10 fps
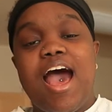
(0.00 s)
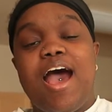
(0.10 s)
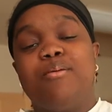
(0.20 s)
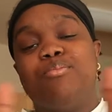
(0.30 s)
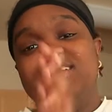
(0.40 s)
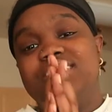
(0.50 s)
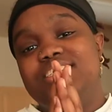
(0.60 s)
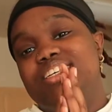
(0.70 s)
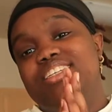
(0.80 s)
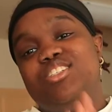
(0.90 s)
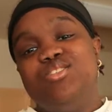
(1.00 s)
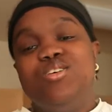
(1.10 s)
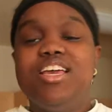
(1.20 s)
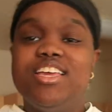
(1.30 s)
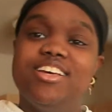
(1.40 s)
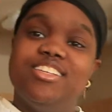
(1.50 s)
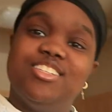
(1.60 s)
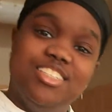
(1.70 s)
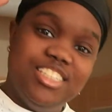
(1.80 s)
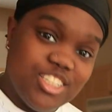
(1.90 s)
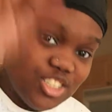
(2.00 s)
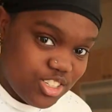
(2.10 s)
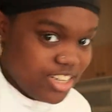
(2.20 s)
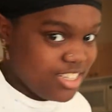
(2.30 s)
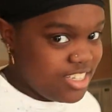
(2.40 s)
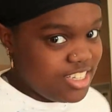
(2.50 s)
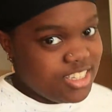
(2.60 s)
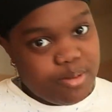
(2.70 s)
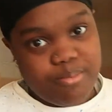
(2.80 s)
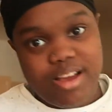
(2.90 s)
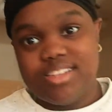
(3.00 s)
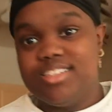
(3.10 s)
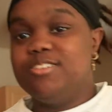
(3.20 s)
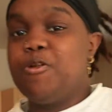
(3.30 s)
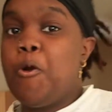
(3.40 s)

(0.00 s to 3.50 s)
I appreciate you. Yeah, so let's get straight into this unboxing.